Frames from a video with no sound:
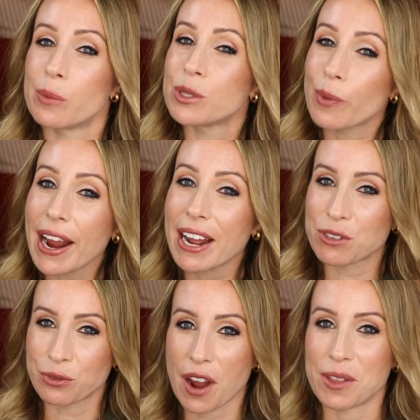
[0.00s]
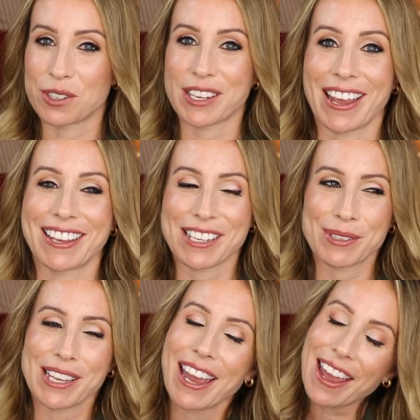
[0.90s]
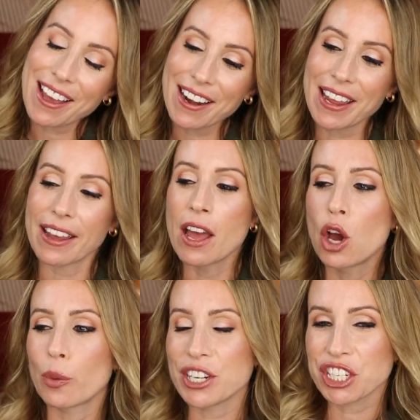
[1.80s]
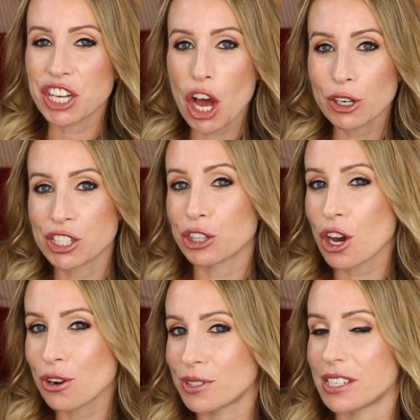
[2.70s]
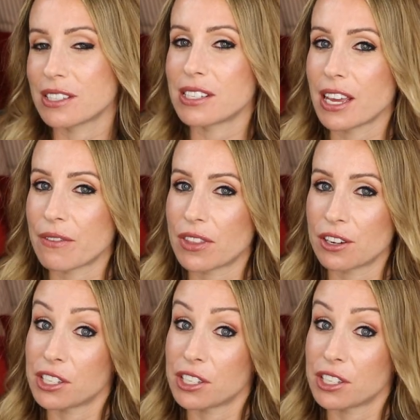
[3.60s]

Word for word: It was right after Father's Day, because I was like, hey honey, we should go to Lowe's and see if